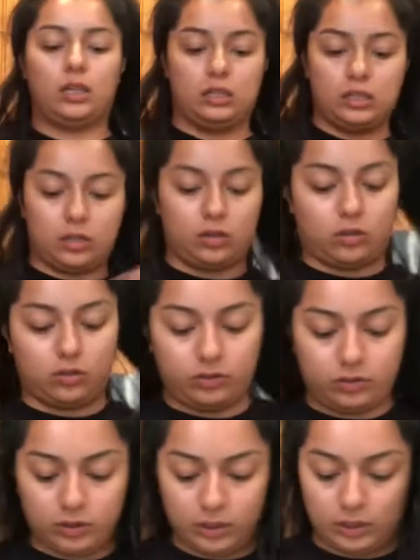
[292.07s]
there.
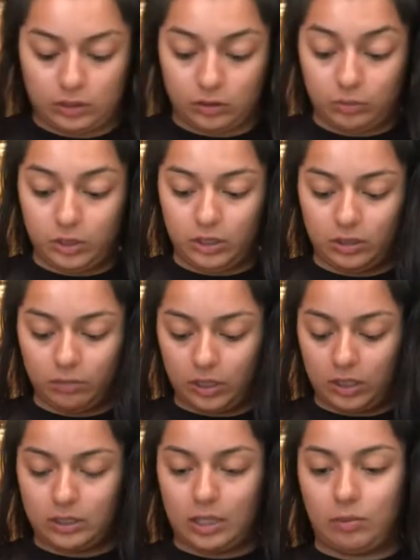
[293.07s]
Hopefully it'll be done by the
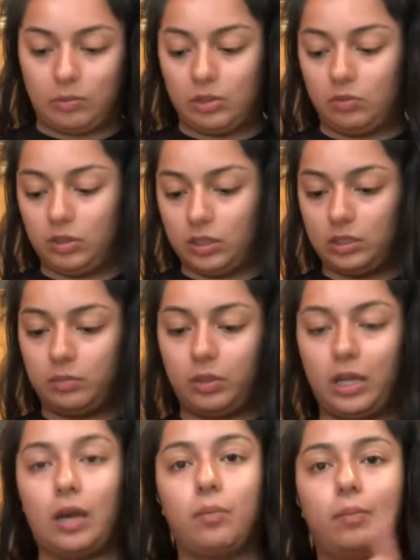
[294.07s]
time I'm done with this. But yeah,
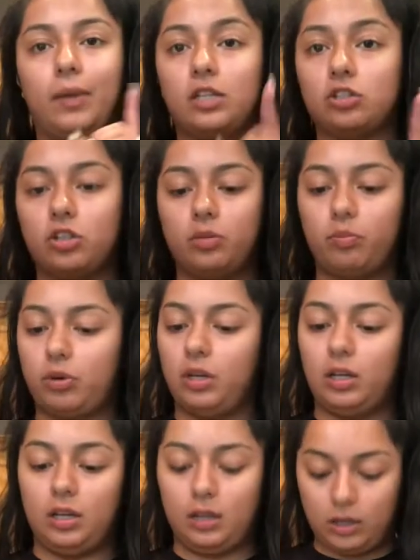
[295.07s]
make sure you
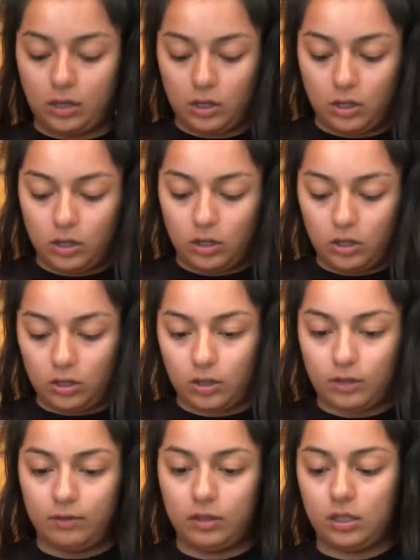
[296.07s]
preheat your
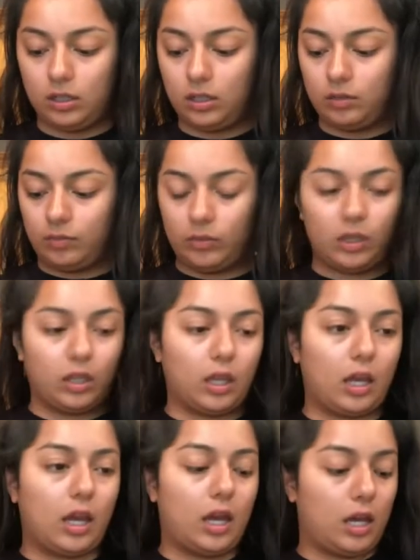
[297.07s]
oven
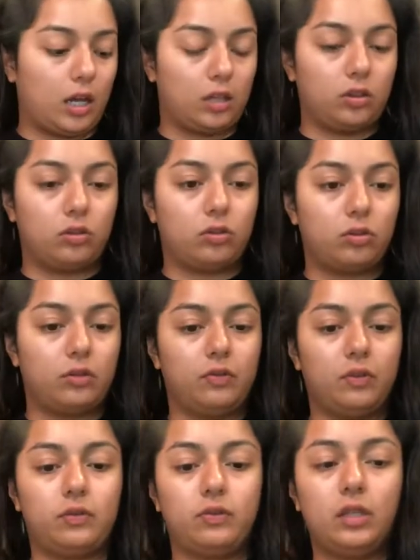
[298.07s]
at
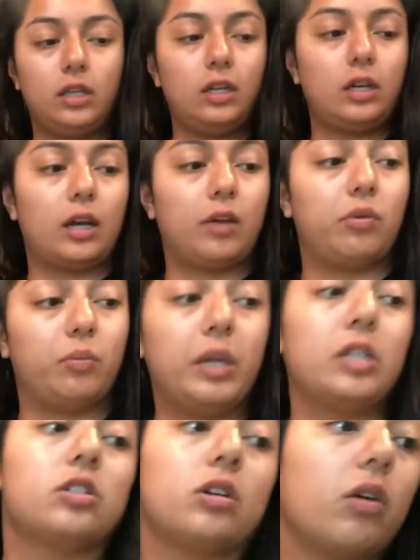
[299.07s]
$3.50. I will make
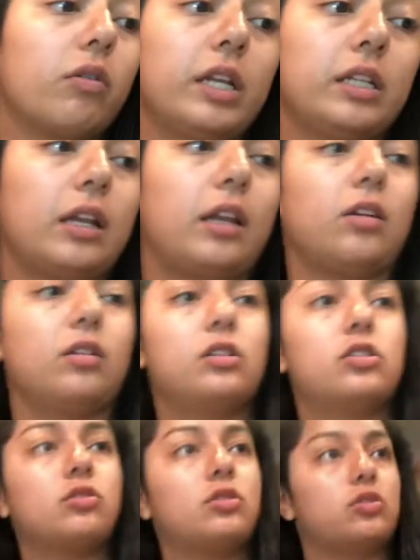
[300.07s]
sure I'll write that down in the
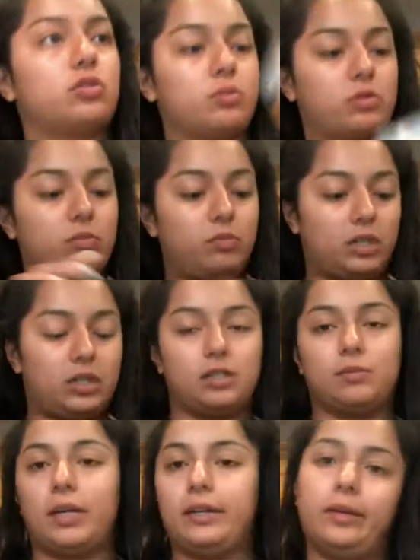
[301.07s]
description because
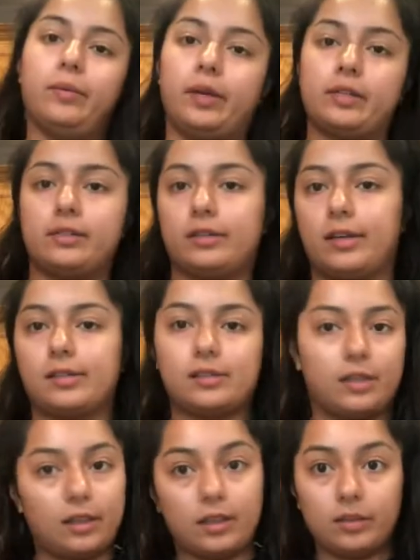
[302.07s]
my dumbass did not say
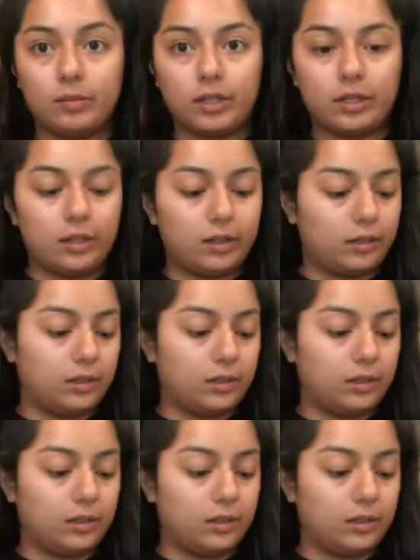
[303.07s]
that in the beginning.